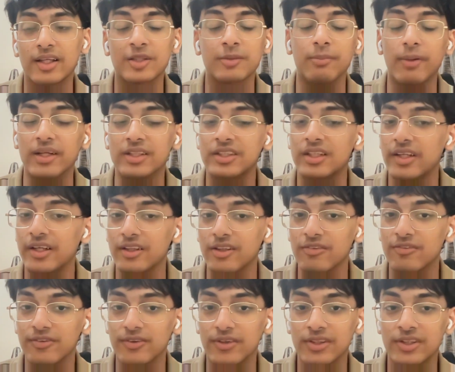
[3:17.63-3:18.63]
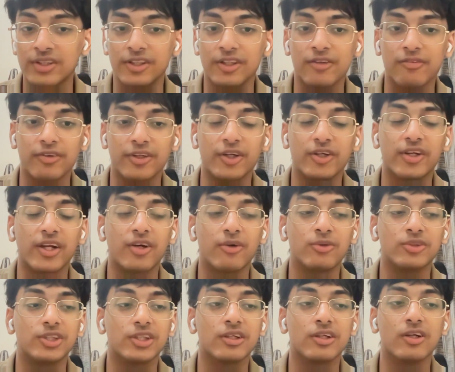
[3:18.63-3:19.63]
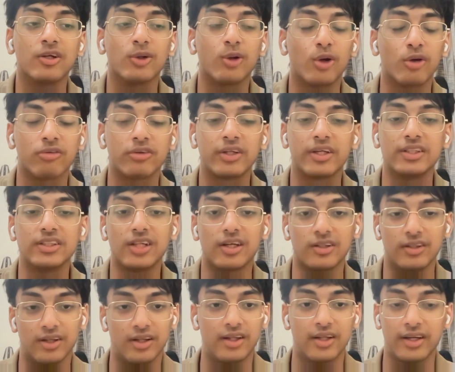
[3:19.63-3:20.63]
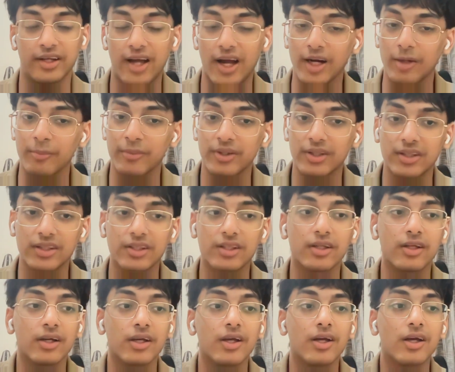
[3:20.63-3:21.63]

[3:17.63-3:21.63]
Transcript: especially in the first year when you're trying to juggle a lot of things other than academics,